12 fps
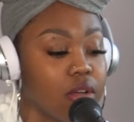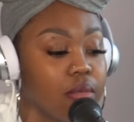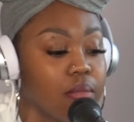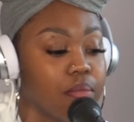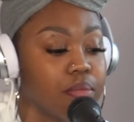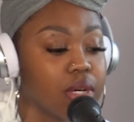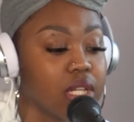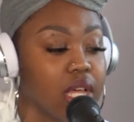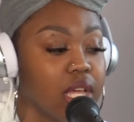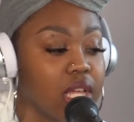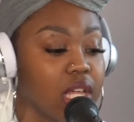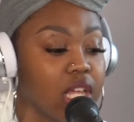But
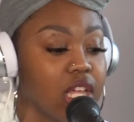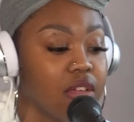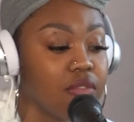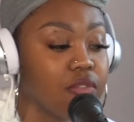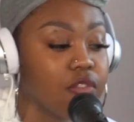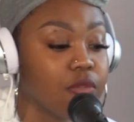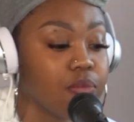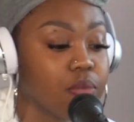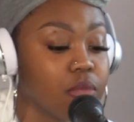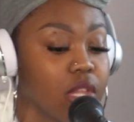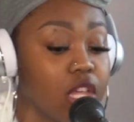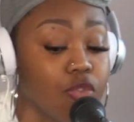like if
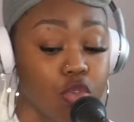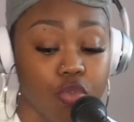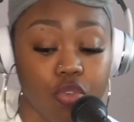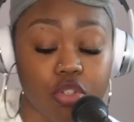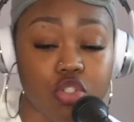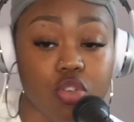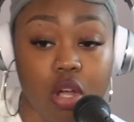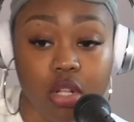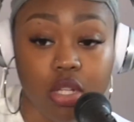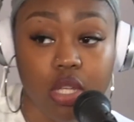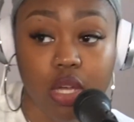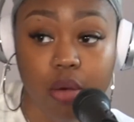you feel
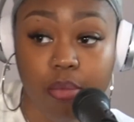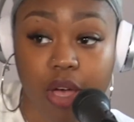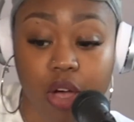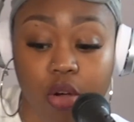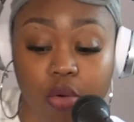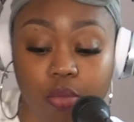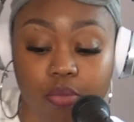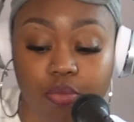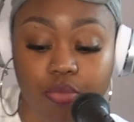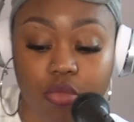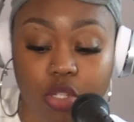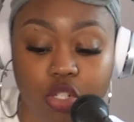strongly about
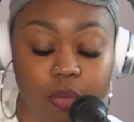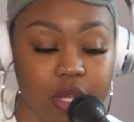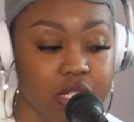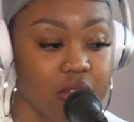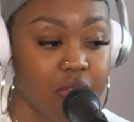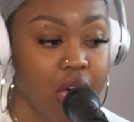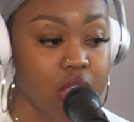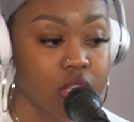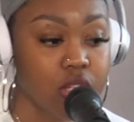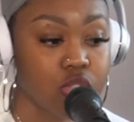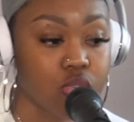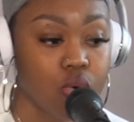domestic
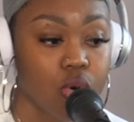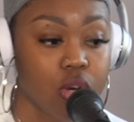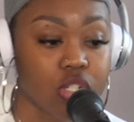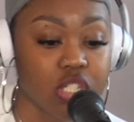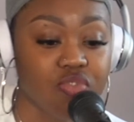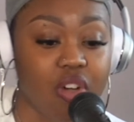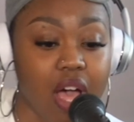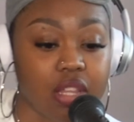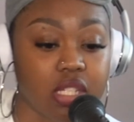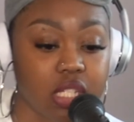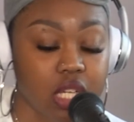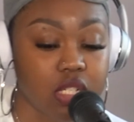violence or just
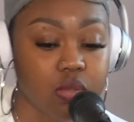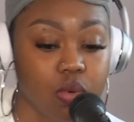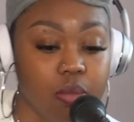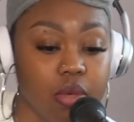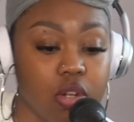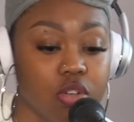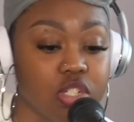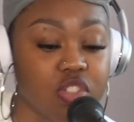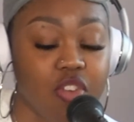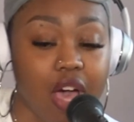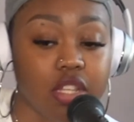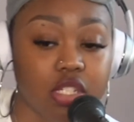violence against women or just
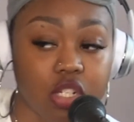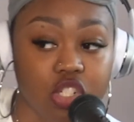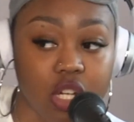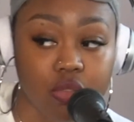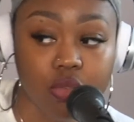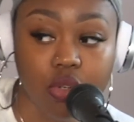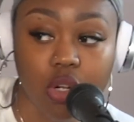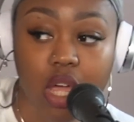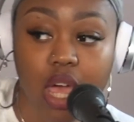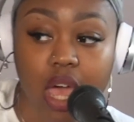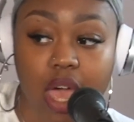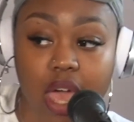violence in general,
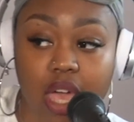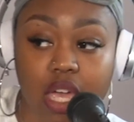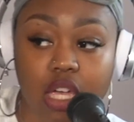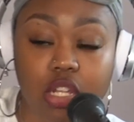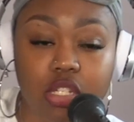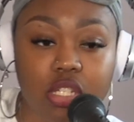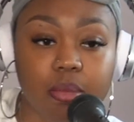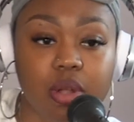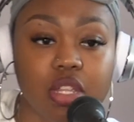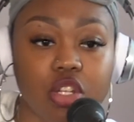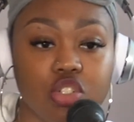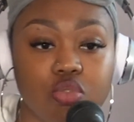and
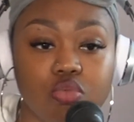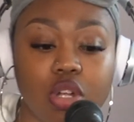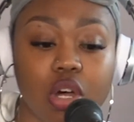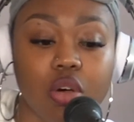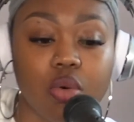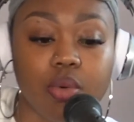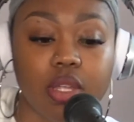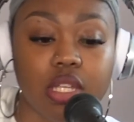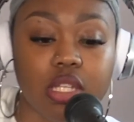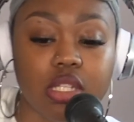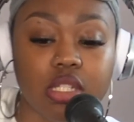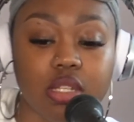somebody that you know
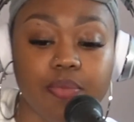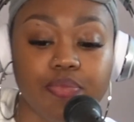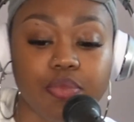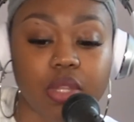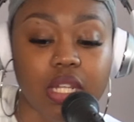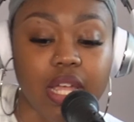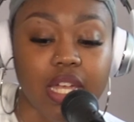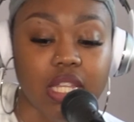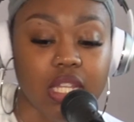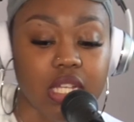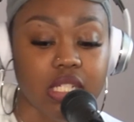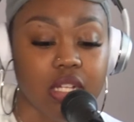is liking
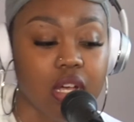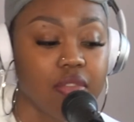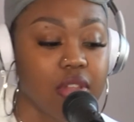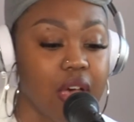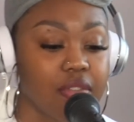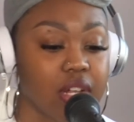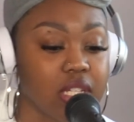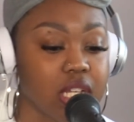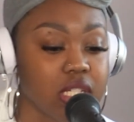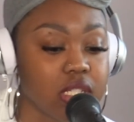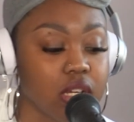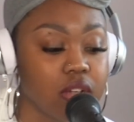that stuff, laughing at that
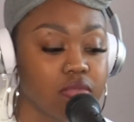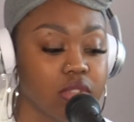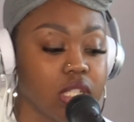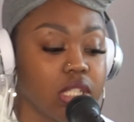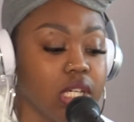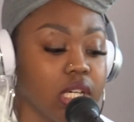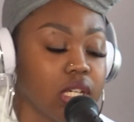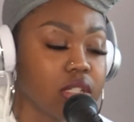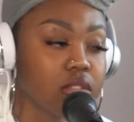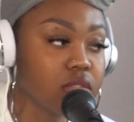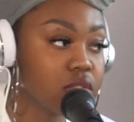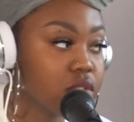stuff, then you
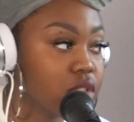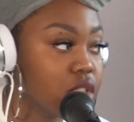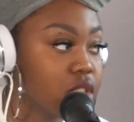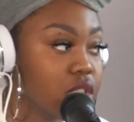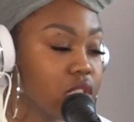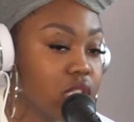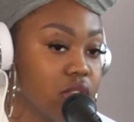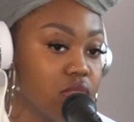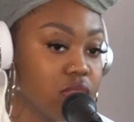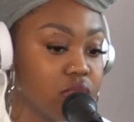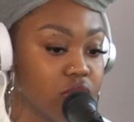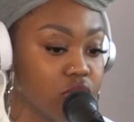
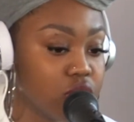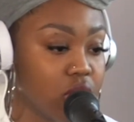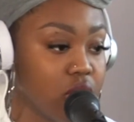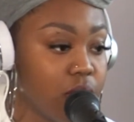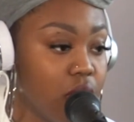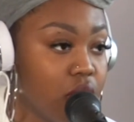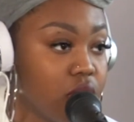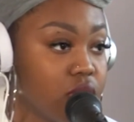should cut them off.